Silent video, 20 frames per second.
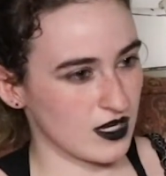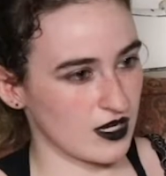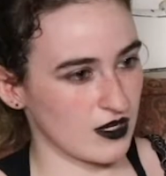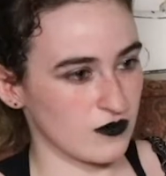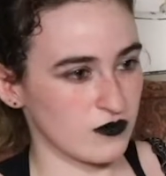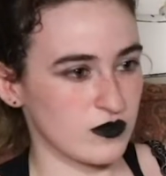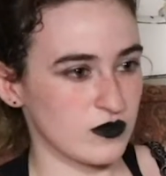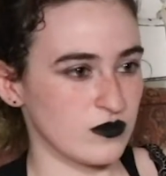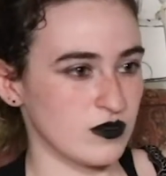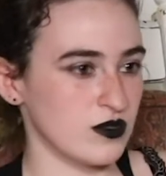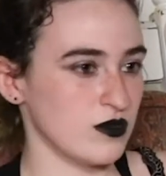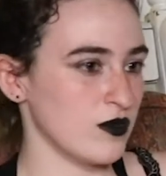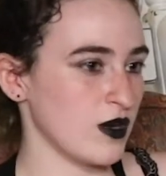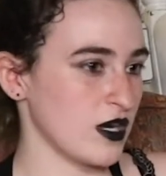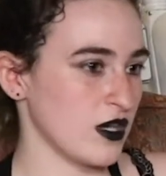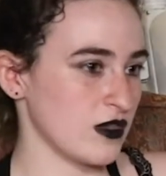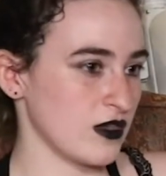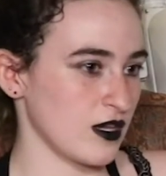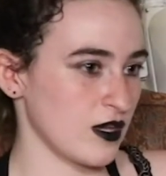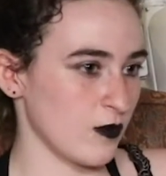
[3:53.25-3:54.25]
And if you knew
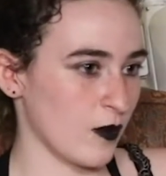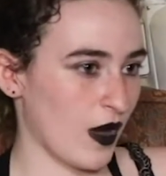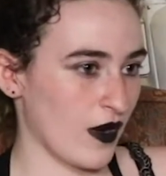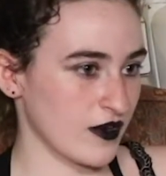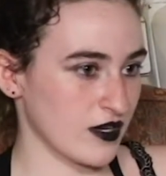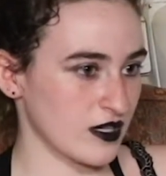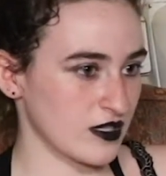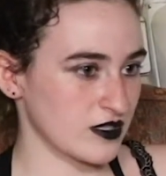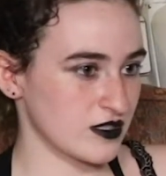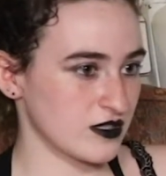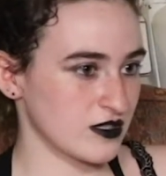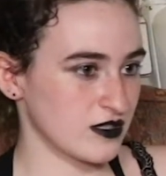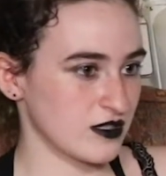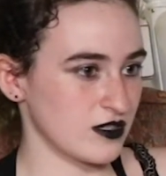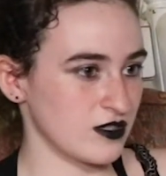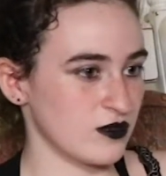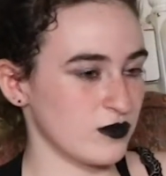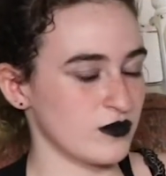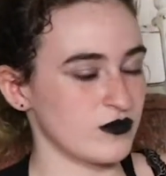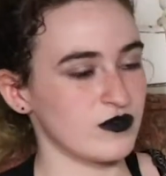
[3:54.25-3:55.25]
anything about us,
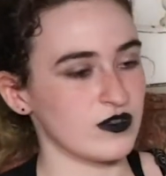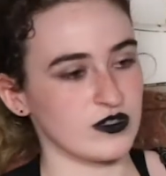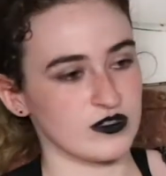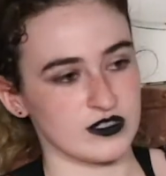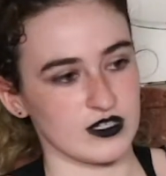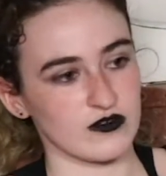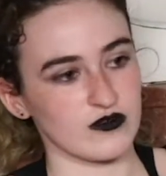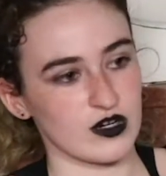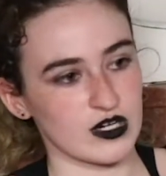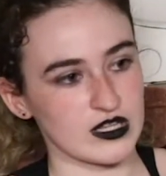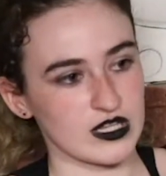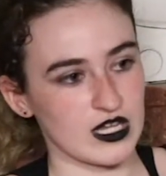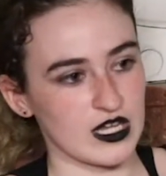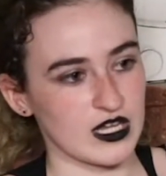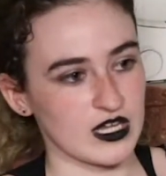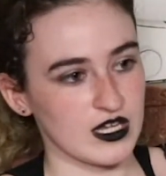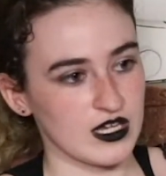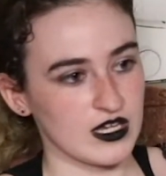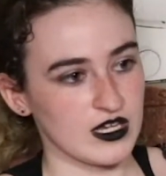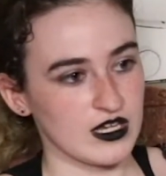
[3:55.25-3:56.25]
you would feel differently.